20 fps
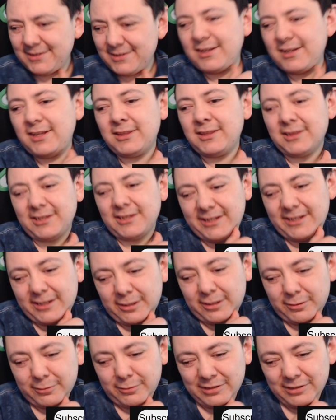in
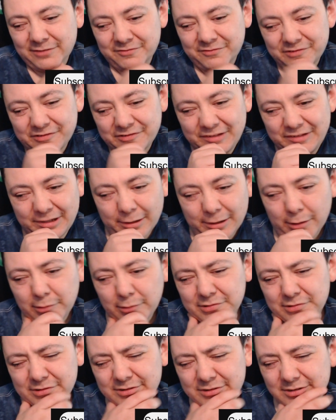Leo in the fifth
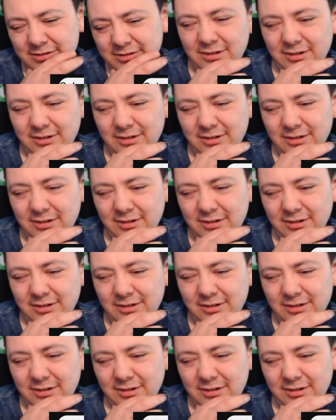house,